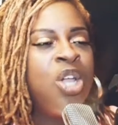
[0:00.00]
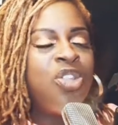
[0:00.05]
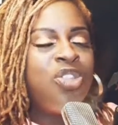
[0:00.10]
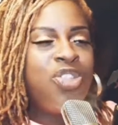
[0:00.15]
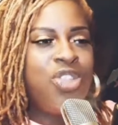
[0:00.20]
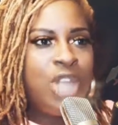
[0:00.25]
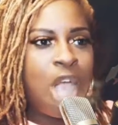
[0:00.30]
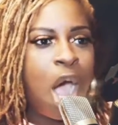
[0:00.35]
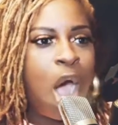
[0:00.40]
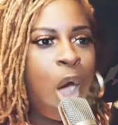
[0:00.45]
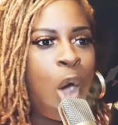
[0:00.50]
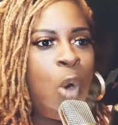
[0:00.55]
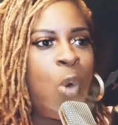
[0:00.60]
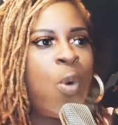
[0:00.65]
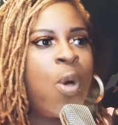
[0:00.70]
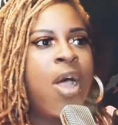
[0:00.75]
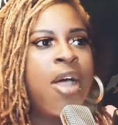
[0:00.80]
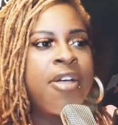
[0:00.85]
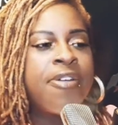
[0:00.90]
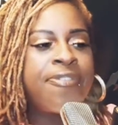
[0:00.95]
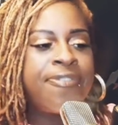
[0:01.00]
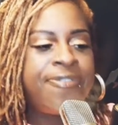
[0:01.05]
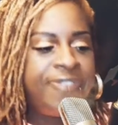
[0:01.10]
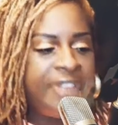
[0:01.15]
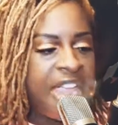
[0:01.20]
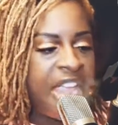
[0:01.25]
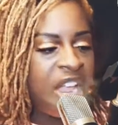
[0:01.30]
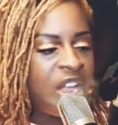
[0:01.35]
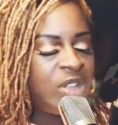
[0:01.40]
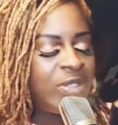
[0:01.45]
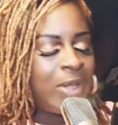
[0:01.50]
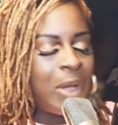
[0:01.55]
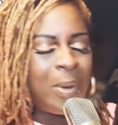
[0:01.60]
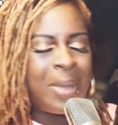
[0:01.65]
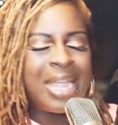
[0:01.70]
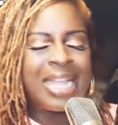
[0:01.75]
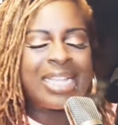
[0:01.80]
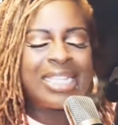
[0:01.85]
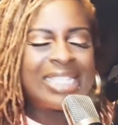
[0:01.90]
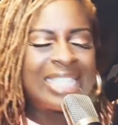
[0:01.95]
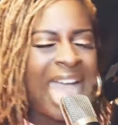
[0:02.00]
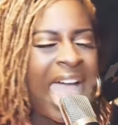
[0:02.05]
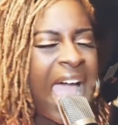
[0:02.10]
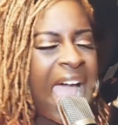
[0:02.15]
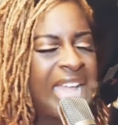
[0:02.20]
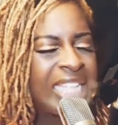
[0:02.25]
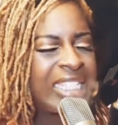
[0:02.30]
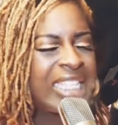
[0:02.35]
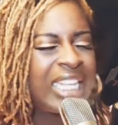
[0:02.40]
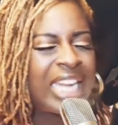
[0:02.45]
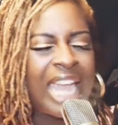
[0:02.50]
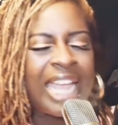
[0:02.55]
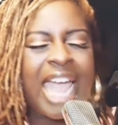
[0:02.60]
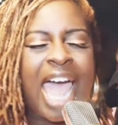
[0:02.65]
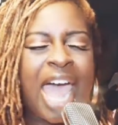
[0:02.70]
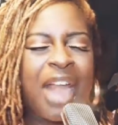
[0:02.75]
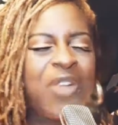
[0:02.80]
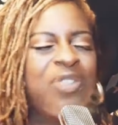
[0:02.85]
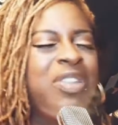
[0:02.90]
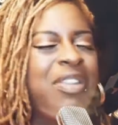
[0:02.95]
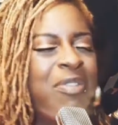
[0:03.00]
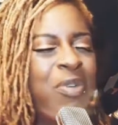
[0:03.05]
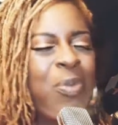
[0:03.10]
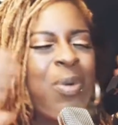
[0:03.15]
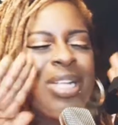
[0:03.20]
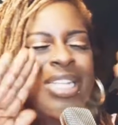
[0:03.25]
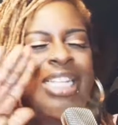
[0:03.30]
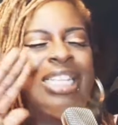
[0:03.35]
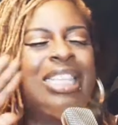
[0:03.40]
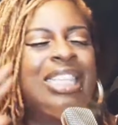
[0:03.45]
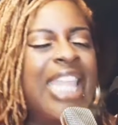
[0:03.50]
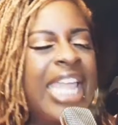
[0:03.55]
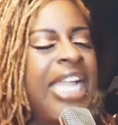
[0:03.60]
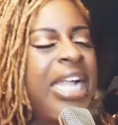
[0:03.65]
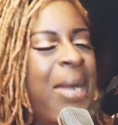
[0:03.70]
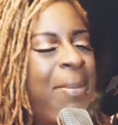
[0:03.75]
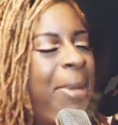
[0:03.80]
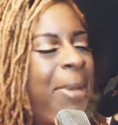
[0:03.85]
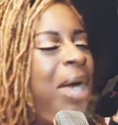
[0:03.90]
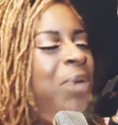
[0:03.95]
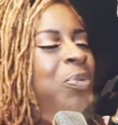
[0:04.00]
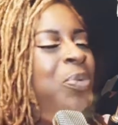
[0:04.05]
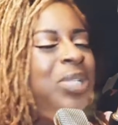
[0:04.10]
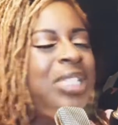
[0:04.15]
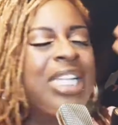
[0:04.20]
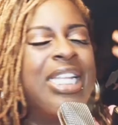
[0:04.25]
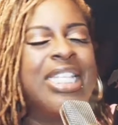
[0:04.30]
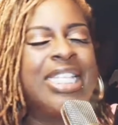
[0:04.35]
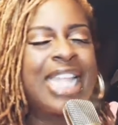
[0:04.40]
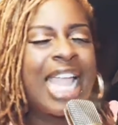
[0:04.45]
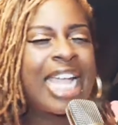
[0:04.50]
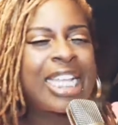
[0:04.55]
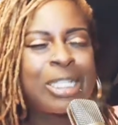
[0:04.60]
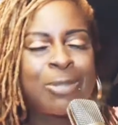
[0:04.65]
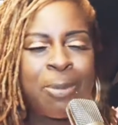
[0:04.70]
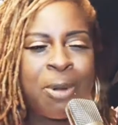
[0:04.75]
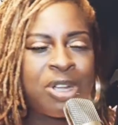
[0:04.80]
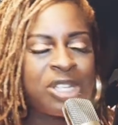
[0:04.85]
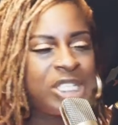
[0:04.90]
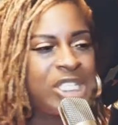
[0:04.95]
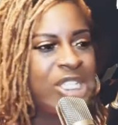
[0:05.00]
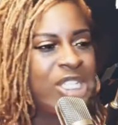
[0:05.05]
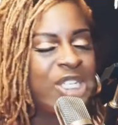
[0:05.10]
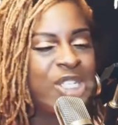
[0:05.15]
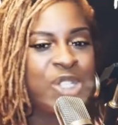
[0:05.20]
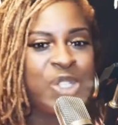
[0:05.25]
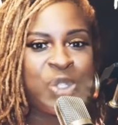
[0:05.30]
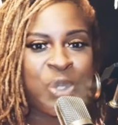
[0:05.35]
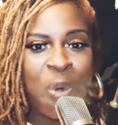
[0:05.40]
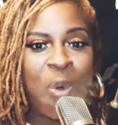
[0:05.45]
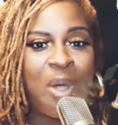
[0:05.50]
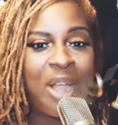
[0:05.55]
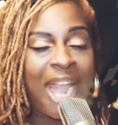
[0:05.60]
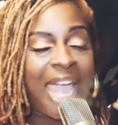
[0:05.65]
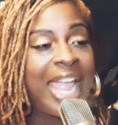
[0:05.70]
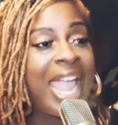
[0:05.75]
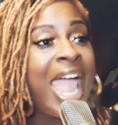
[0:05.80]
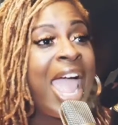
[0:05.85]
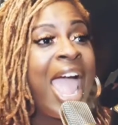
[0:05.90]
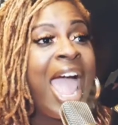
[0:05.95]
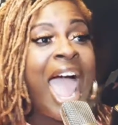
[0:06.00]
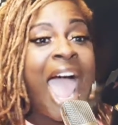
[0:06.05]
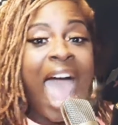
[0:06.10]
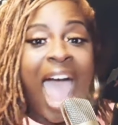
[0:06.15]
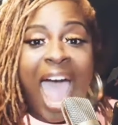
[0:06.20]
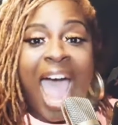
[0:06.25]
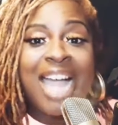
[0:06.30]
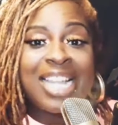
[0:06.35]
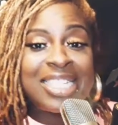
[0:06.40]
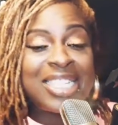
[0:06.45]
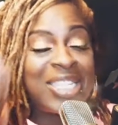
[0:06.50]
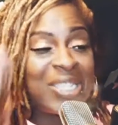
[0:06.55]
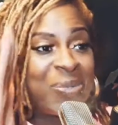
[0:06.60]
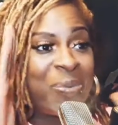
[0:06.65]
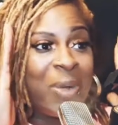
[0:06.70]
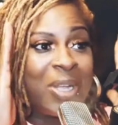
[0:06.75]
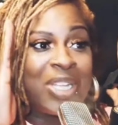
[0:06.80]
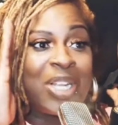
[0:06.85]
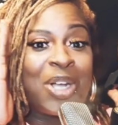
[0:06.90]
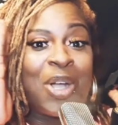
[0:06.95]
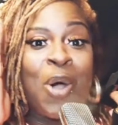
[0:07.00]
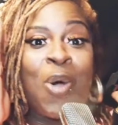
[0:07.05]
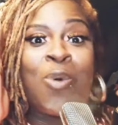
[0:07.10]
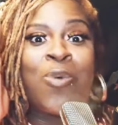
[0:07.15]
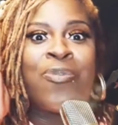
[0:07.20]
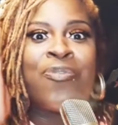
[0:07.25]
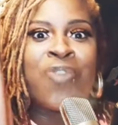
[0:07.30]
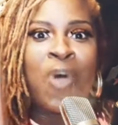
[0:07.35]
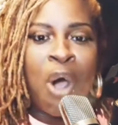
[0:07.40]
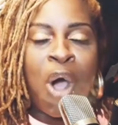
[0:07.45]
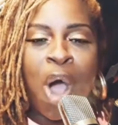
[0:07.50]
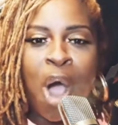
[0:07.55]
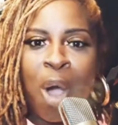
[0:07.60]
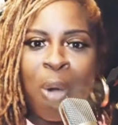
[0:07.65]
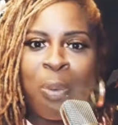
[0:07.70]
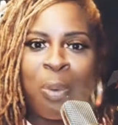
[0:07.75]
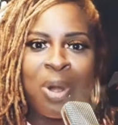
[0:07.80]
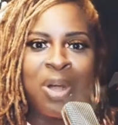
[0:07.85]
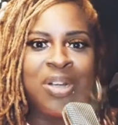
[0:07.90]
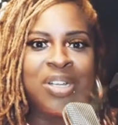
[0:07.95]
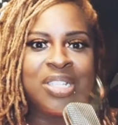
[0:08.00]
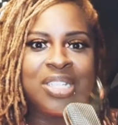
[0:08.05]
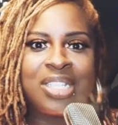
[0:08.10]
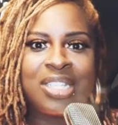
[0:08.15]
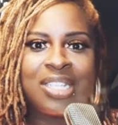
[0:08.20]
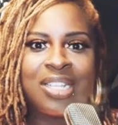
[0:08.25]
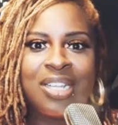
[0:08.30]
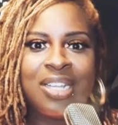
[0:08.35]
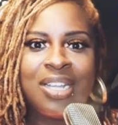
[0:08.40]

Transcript: No fear, no anxiety. Like, I don't even want to think about what the next person is doing. Like, I just want to go forwards.